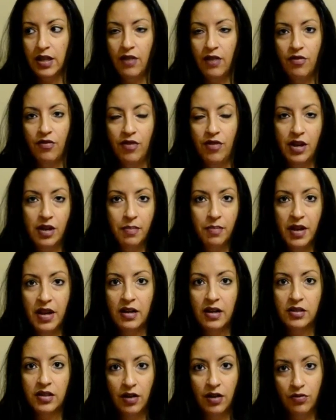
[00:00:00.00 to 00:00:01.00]
I've already
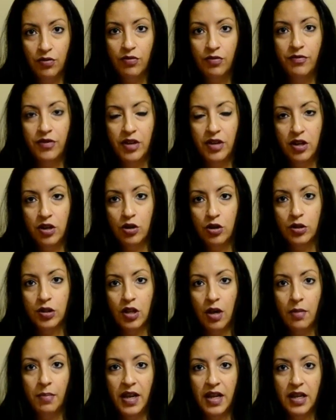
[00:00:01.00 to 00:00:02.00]
made several
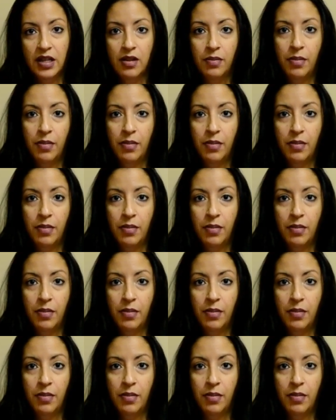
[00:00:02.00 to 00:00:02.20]
videos on making